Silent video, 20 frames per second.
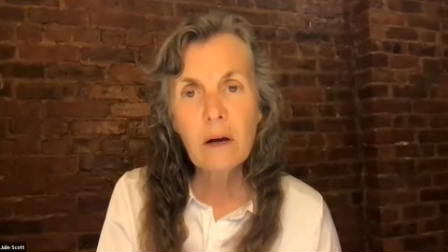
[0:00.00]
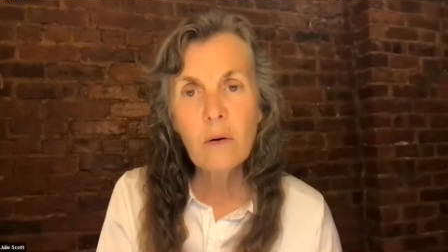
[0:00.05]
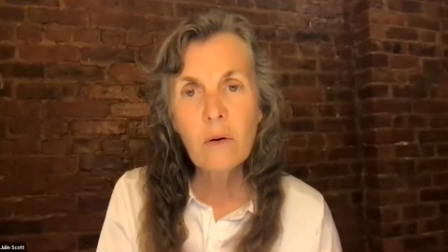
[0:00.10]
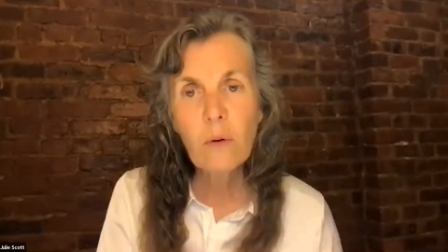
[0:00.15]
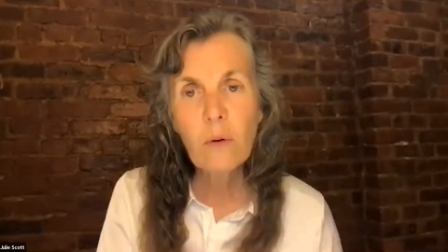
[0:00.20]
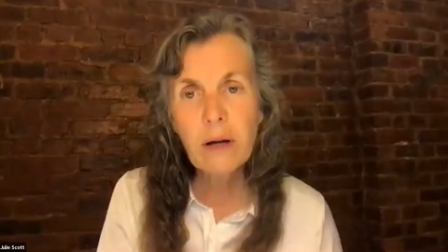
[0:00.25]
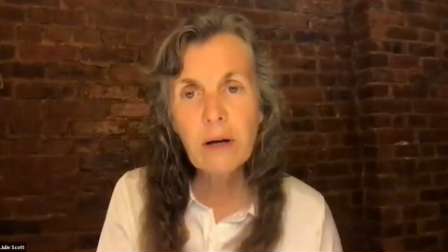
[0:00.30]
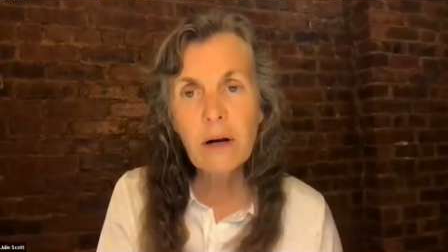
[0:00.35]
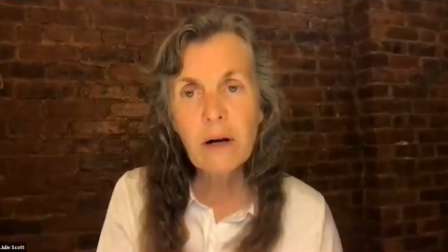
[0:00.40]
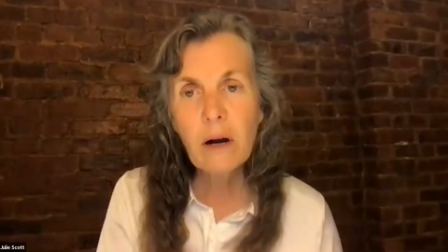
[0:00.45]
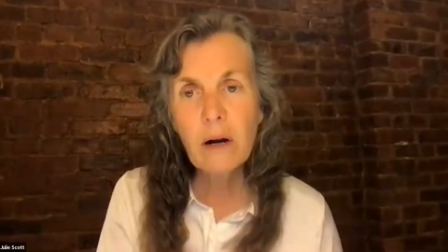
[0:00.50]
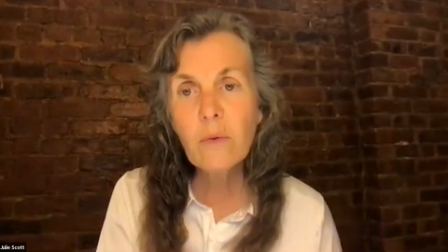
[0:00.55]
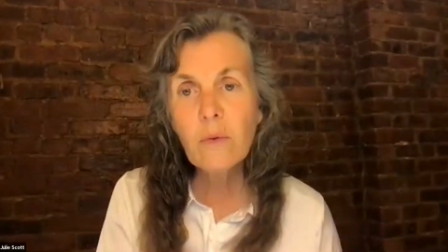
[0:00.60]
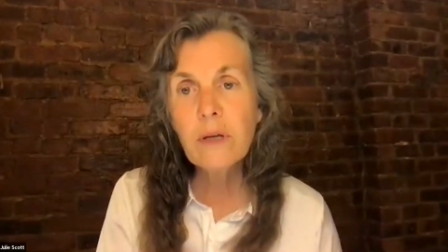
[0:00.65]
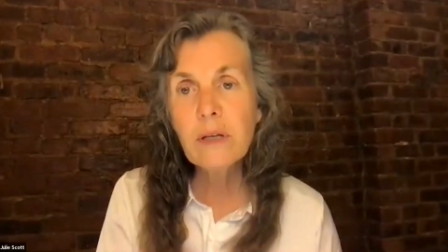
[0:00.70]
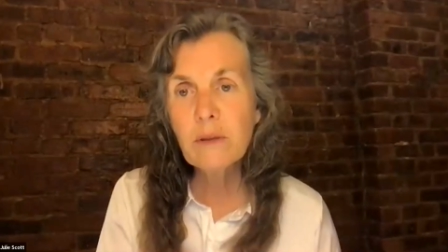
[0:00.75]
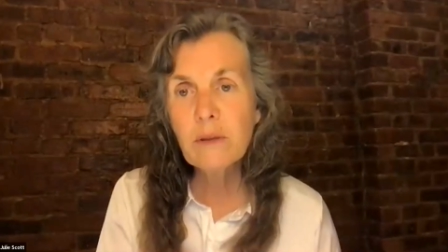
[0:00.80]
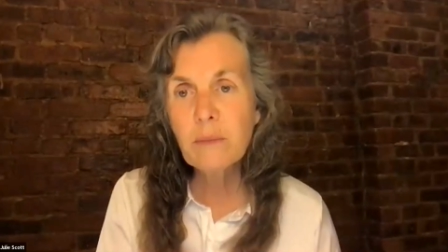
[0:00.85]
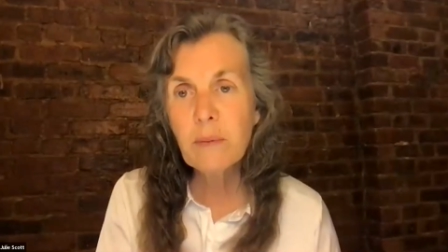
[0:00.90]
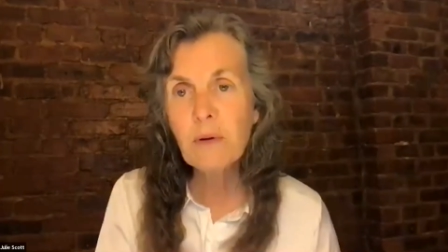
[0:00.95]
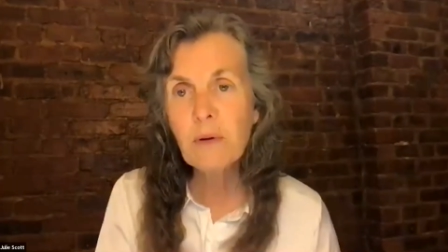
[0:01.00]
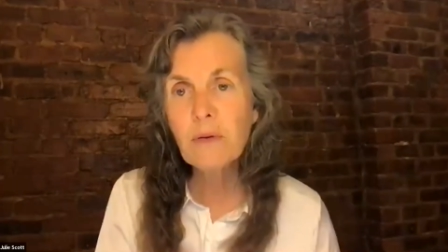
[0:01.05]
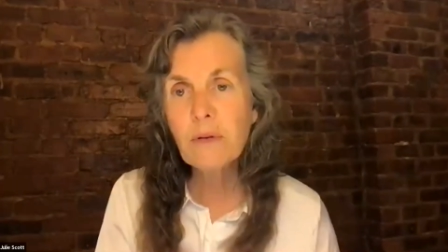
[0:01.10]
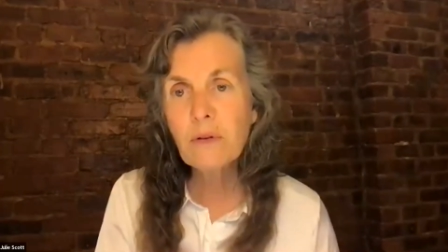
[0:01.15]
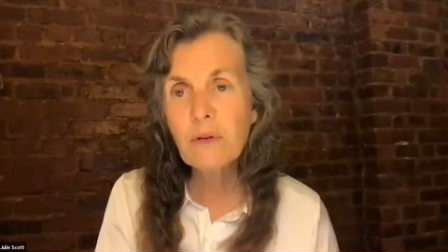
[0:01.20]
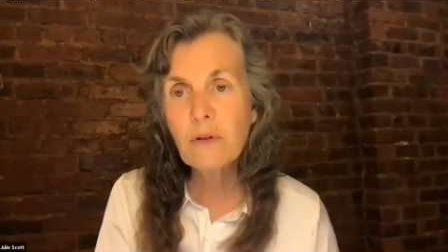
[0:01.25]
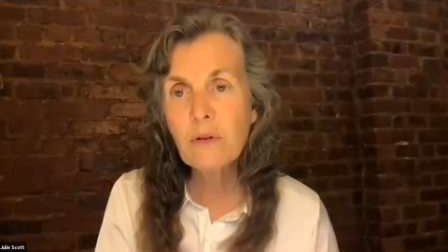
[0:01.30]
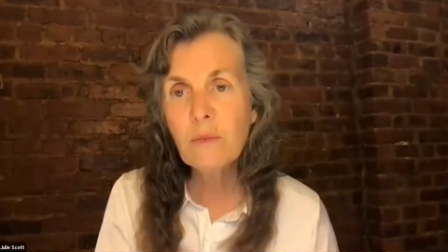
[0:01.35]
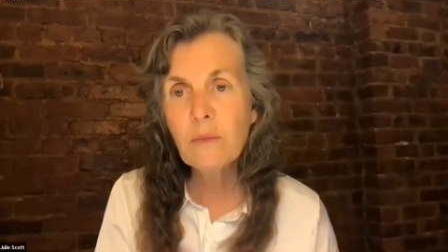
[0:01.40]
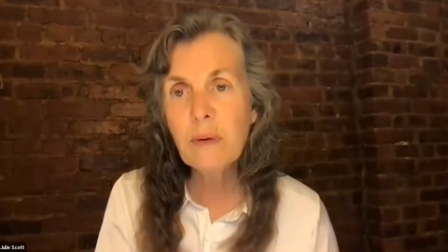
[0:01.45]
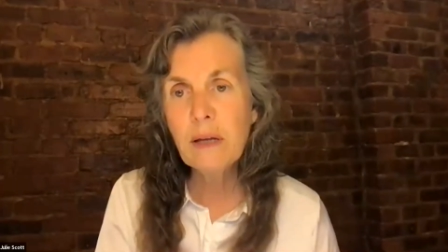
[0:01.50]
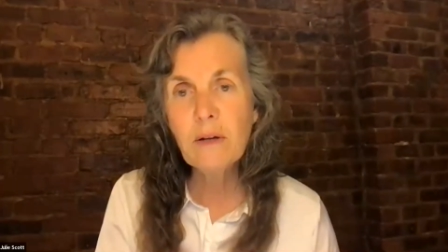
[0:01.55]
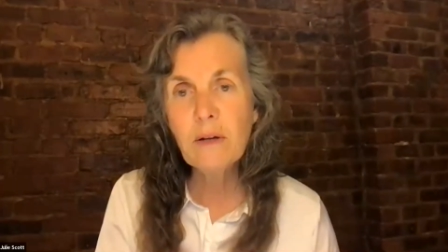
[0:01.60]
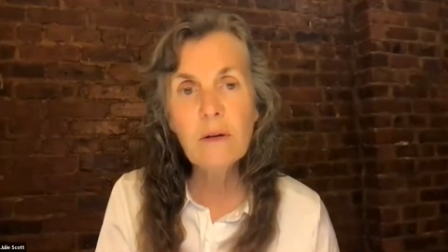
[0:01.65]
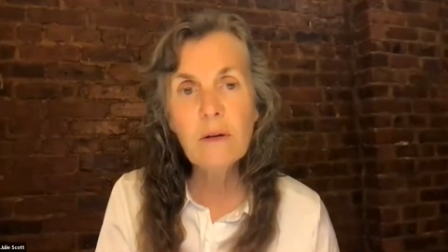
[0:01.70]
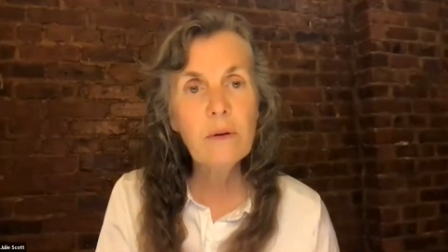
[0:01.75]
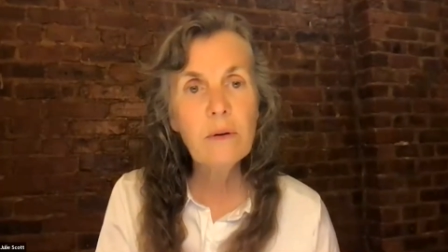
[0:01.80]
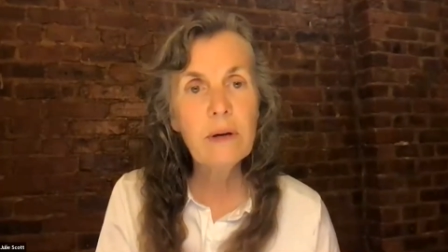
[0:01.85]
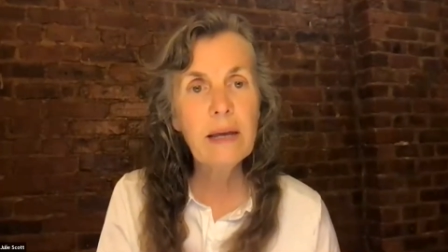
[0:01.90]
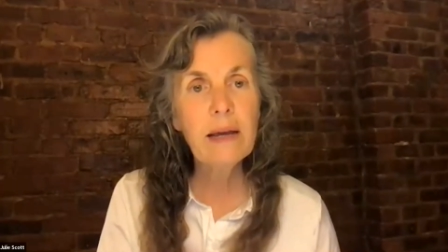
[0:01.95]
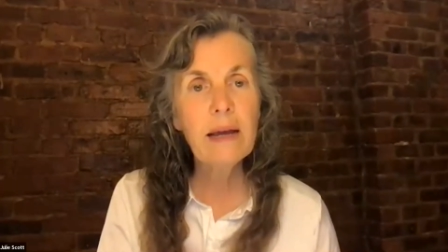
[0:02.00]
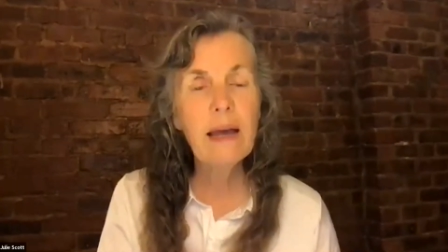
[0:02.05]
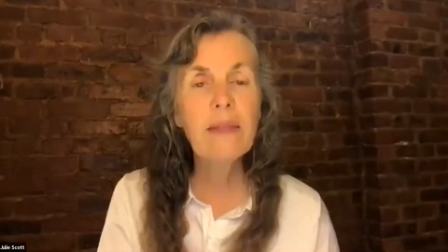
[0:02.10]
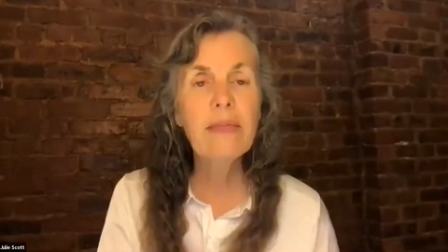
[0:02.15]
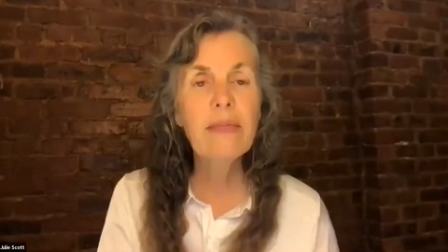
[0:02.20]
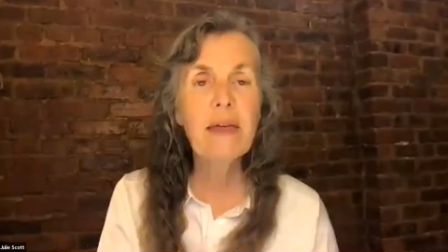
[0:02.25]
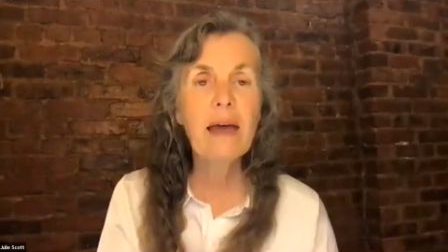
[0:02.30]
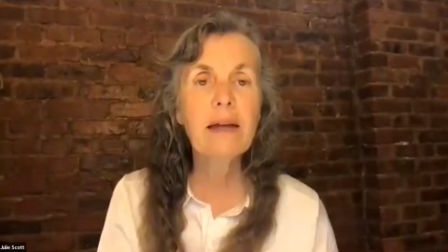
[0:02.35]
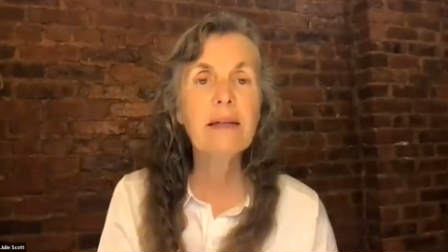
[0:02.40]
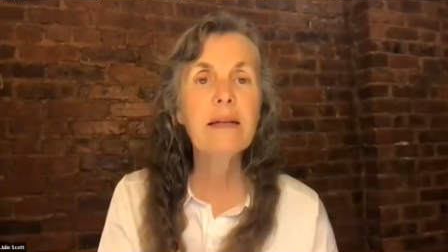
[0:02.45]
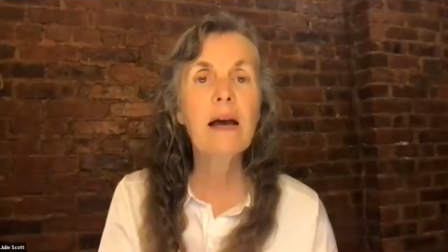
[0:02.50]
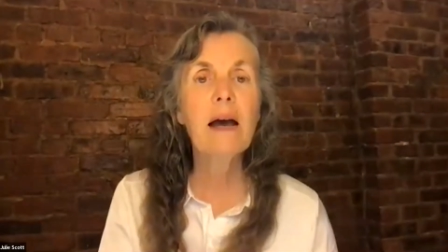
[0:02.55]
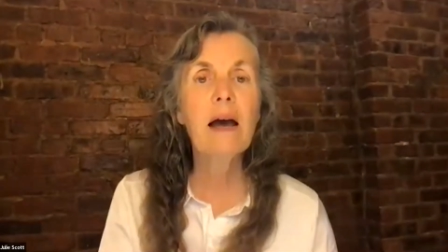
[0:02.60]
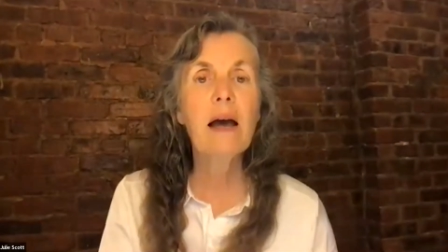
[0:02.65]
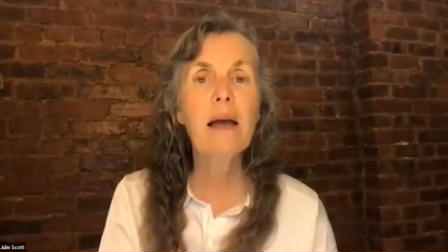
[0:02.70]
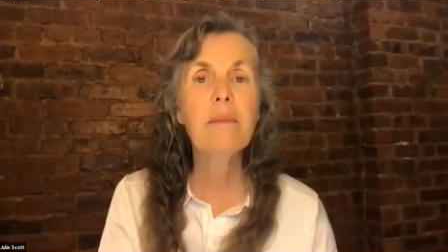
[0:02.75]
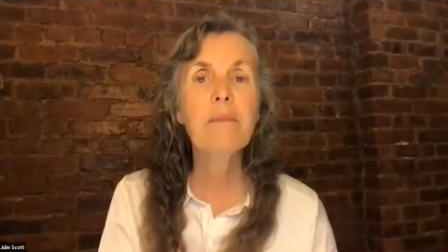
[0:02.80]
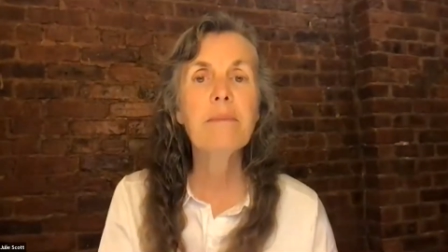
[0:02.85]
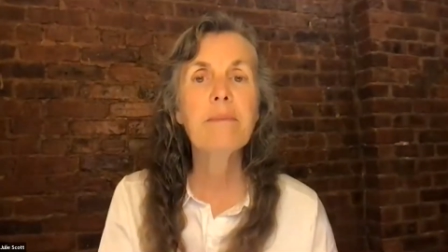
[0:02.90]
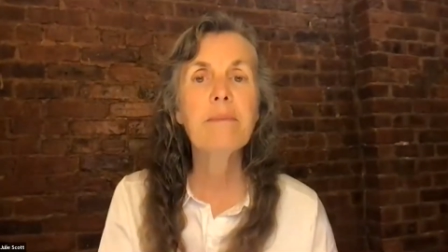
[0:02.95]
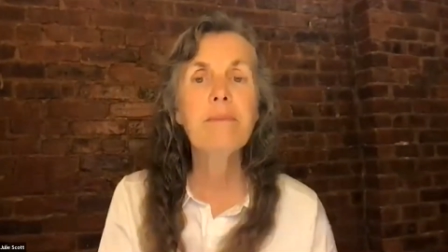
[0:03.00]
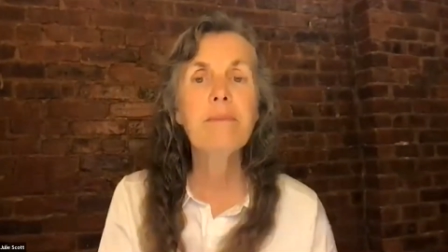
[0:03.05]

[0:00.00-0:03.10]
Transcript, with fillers: What are we supposed to be doing at that time?